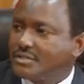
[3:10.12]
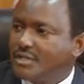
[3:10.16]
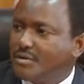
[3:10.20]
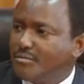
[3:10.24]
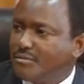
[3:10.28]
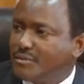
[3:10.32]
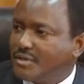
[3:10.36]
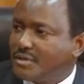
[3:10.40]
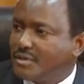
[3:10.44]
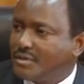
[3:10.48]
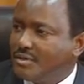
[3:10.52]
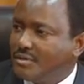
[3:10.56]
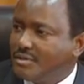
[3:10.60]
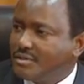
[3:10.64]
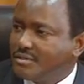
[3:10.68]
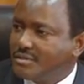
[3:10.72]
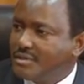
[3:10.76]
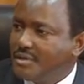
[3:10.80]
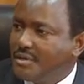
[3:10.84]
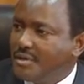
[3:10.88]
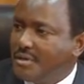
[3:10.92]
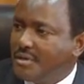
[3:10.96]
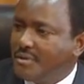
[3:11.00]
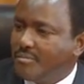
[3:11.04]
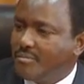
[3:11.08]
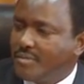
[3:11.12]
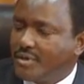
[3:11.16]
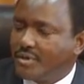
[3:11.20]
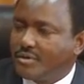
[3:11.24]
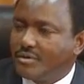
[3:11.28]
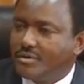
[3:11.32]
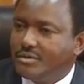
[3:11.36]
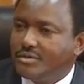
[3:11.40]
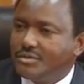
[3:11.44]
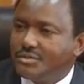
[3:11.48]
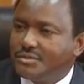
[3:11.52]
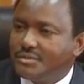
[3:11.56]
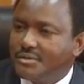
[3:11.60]
to something else
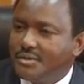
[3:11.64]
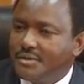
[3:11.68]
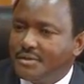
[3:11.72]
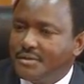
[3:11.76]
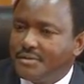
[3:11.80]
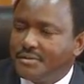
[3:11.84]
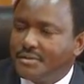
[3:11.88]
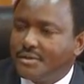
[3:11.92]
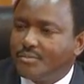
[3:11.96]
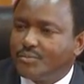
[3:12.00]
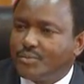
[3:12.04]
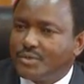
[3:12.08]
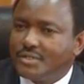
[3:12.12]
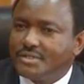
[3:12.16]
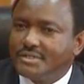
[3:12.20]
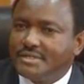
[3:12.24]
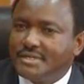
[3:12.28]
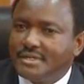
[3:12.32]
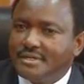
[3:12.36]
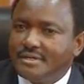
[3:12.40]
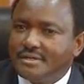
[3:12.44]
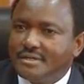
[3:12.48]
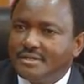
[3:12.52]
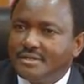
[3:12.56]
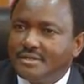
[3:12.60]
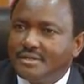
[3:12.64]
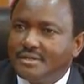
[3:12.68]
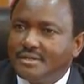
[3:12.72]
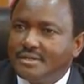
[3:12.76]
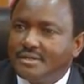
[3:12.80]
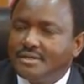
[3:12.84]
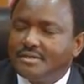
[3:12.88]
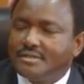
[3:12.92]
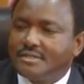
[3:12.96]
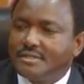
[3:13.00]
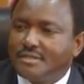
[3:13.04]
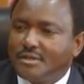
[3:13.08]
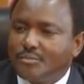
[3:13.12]
because the President
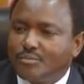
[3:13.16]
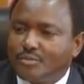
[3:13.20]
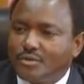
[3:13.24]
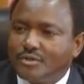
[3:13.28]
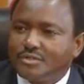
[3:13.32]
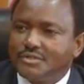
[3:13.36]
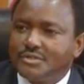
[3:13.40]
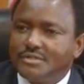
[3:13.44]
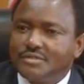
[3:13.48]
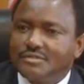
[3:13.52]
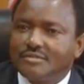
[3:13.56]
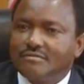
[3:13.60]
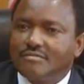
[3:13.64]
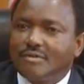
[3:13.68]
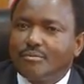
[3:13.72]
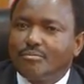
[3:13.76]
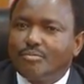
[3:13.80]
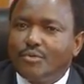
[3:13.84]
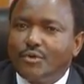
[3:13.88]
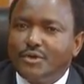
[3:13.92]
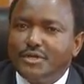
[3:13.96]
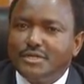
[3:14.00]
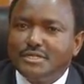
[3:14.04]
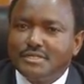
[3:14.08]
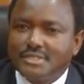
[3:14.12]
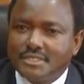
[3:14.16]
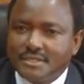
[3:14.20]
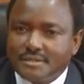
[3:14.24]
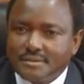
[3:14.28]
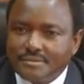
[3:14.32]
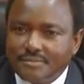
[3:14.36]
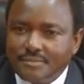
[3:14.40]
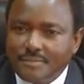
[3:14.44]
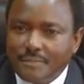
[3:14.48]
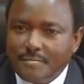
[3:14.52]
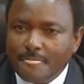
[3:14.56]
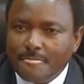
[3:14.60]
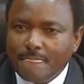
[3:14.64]
is in the process of appointing
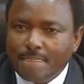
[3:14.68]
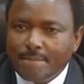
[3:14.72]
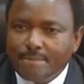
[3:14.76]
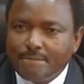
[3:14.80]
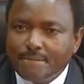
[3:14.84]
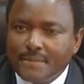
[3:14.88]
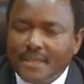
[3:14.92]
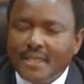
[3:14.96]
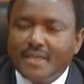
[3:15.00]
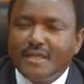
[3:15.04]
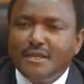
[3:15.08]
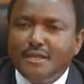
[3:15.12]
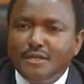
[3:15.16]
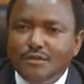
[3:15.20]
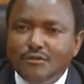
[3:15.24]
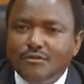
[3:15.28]
a